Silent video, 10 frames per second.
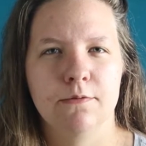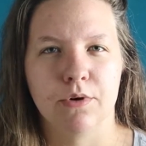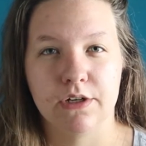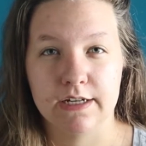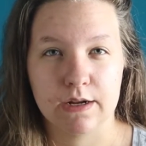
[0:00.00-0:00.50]

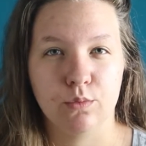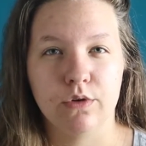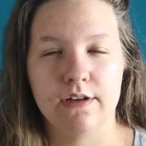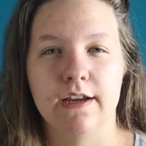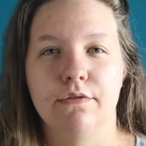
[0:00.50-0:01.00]
But that
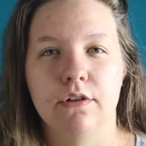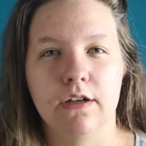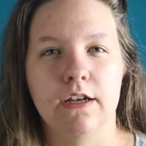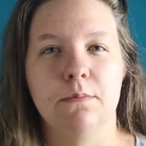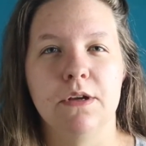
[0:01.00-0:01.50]
would
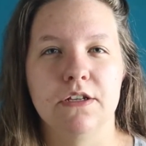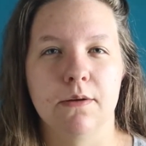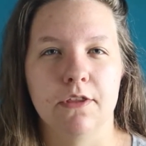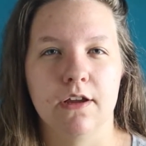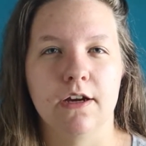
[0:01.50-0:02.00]
definitely be
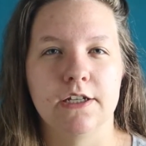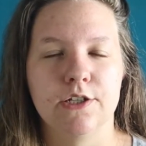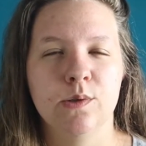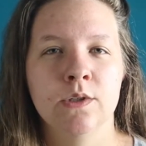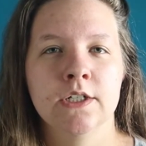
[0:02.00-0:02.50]
something I
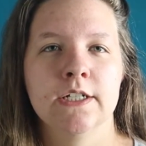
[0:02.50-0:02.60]
do.